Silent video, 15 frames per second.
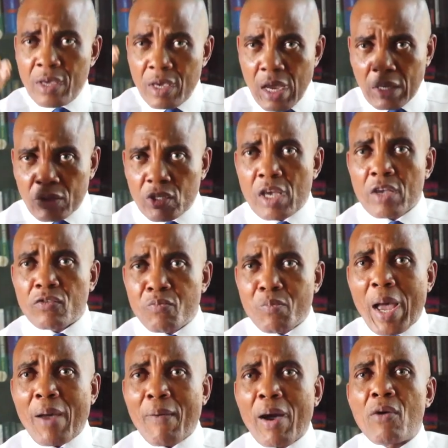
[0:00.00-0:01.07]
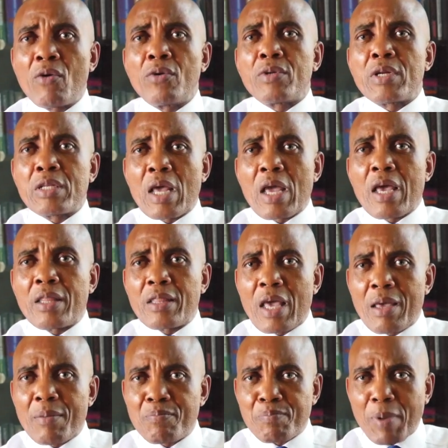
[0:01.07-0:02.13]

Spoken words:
It is by our own, the